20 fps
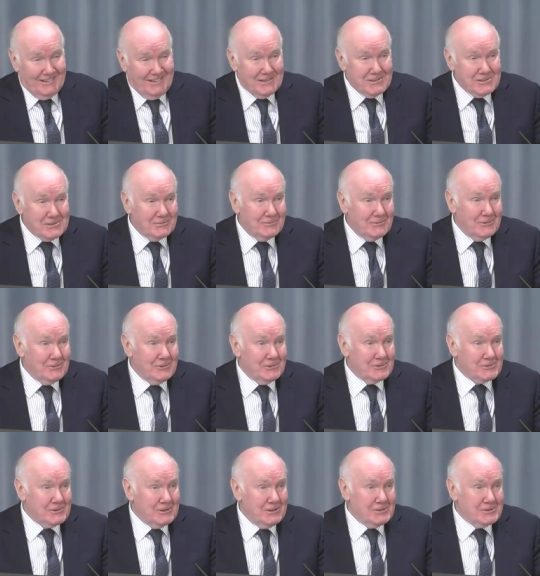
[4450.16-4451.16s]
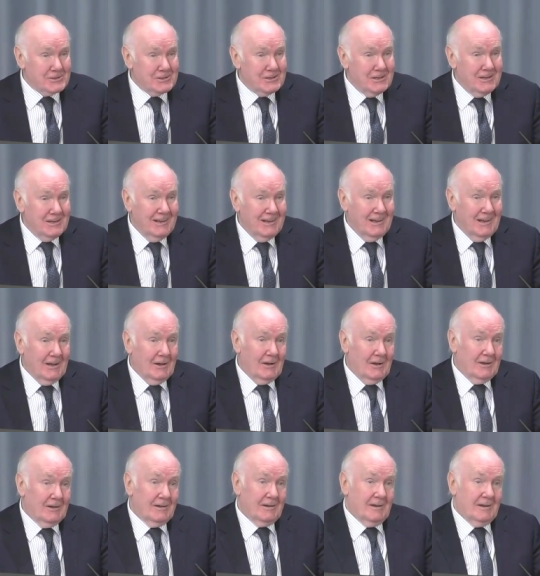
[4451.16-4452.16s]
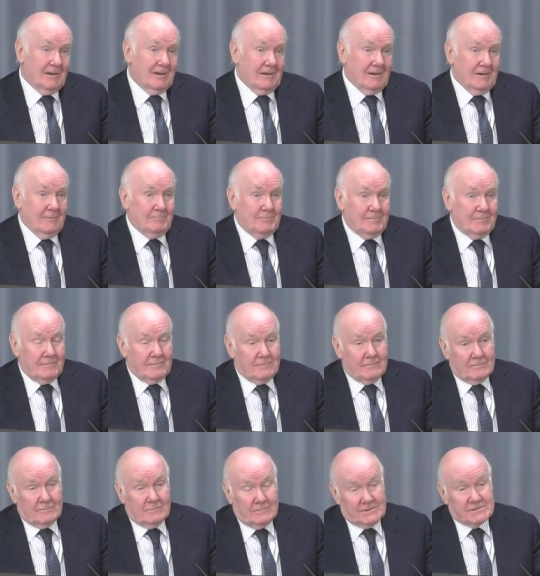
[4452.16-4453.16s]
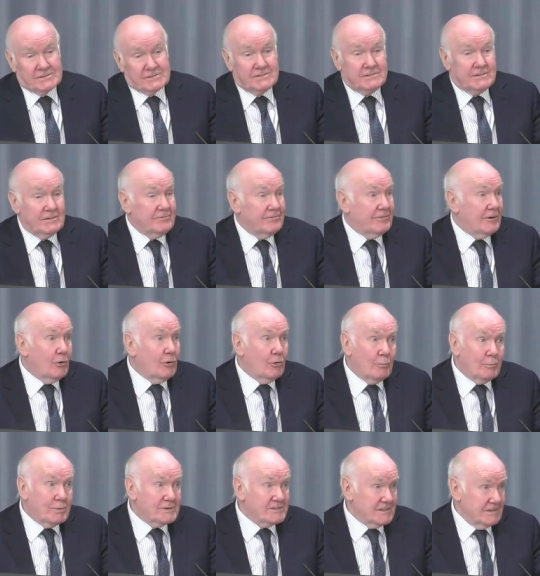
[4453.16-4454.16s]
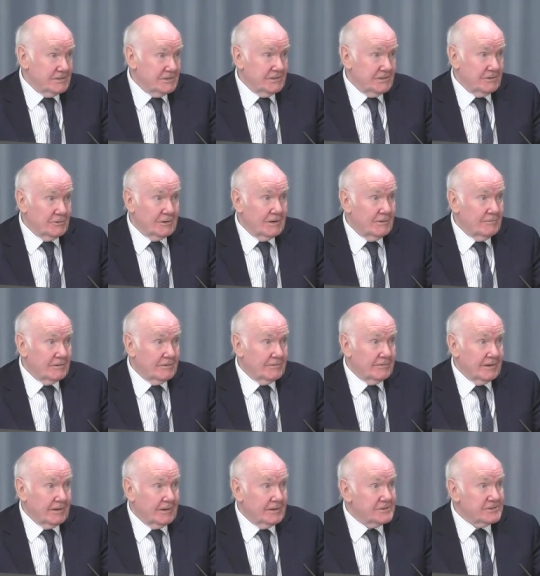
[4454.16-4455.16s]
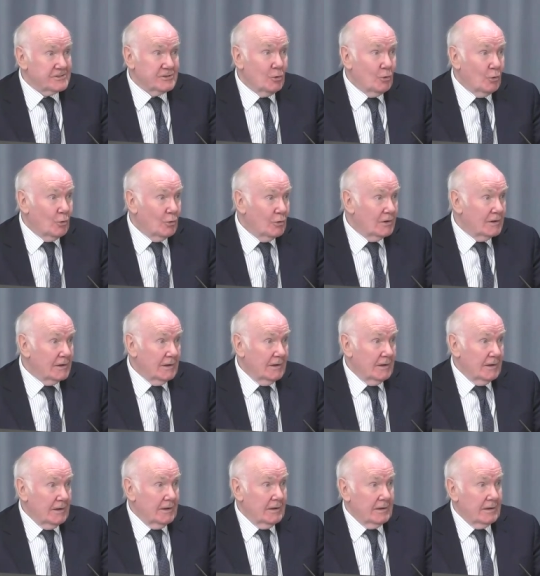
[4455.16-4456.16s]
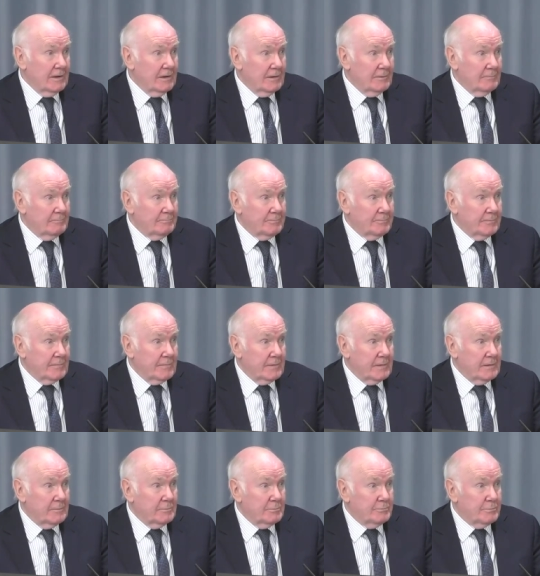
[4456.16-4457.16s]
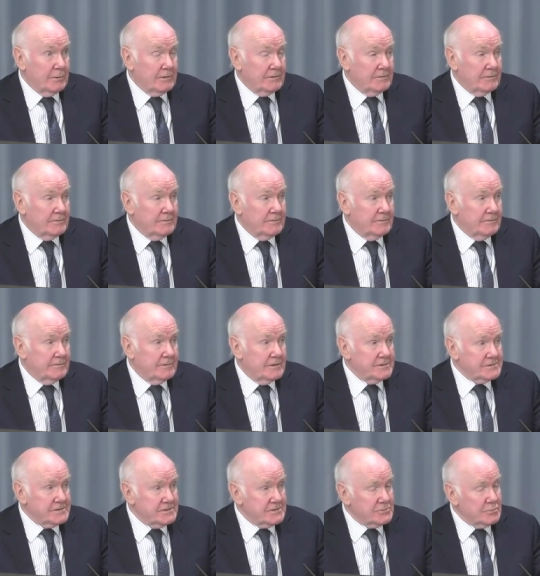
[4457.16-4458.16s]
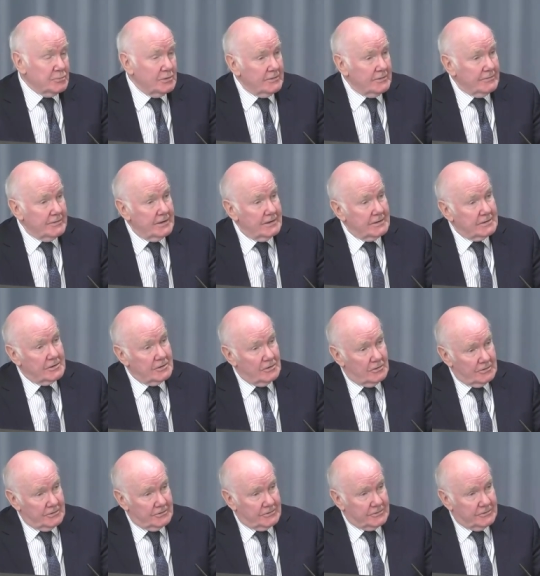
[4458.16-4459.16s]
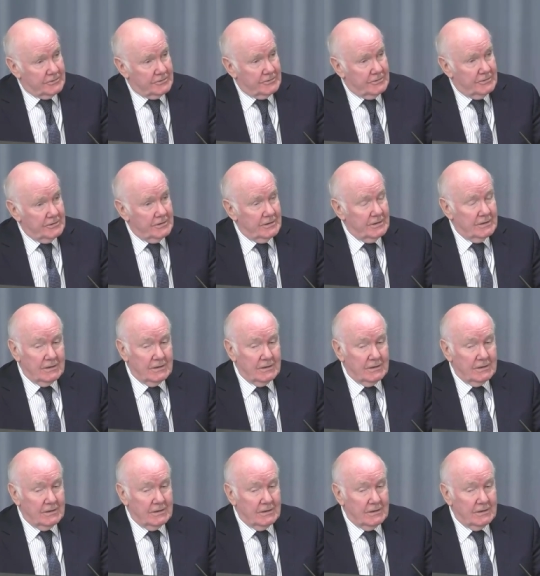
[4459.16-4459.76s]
The initial view of the Treasury, um, default position on everything is no. Um, but this is where they had got to.